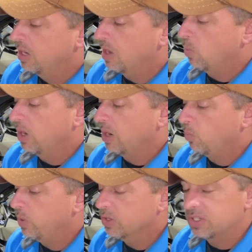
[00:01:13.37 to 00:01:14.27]
Now, what I
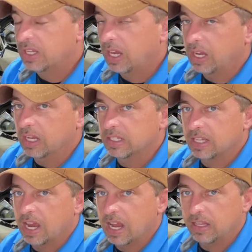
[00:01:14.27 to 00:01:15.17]
will say is
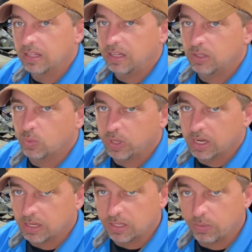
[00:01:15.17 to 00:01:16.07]
I had the
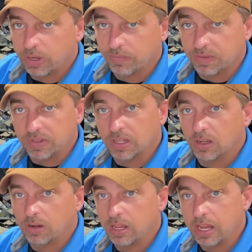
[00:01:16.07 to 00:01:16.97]
2019 Ram
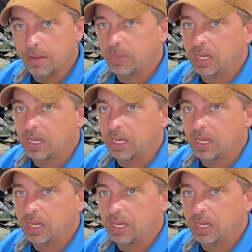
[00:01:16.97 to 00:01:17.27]
1500 Hemi,